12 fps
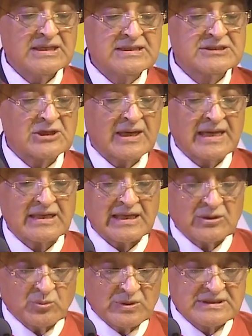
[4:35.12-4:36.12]
intellect,
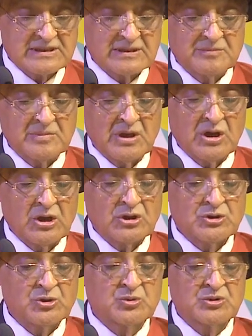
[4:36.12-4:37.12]
and wisdom
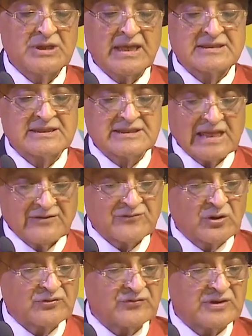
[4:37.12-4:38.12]
to create
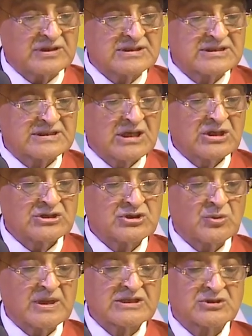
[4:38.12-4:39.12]
self-confidence
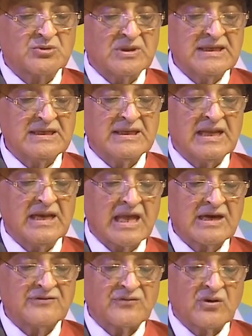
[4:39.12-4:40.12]
so as to lead a
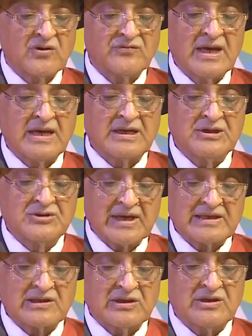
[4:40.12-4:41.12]
life of
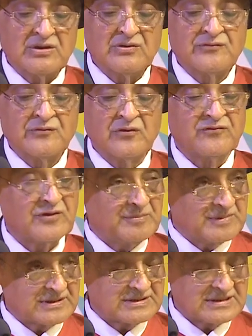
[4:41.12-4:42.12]
greater
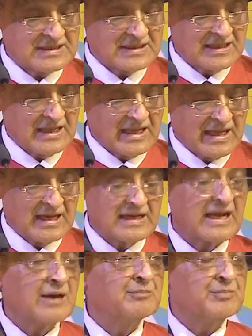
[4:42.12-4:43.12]
fulfillment.
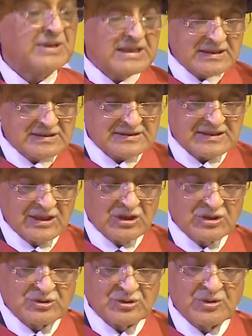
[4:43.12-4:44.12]
And I'm pleased
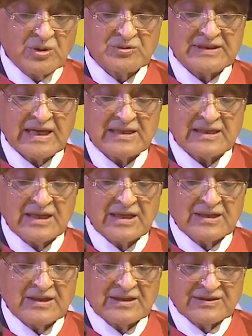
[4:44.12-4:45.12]
to note that
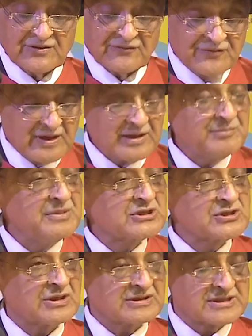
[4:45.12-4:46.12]
the very
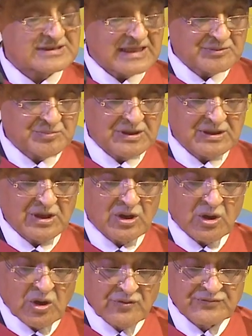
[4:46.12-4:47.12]
mission statement
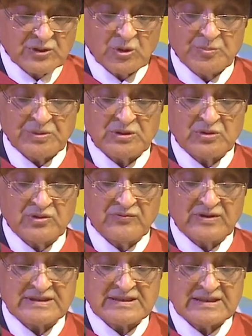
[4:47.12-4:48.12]
of the Open
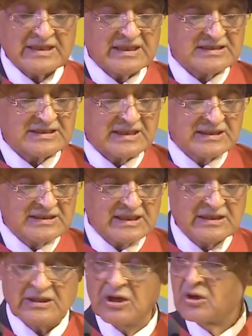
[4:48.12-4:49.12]
University is
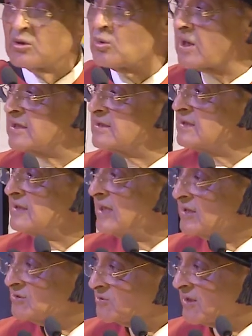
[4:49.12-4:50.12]
indeed quality
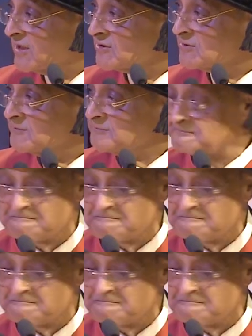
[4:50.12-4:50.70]
education.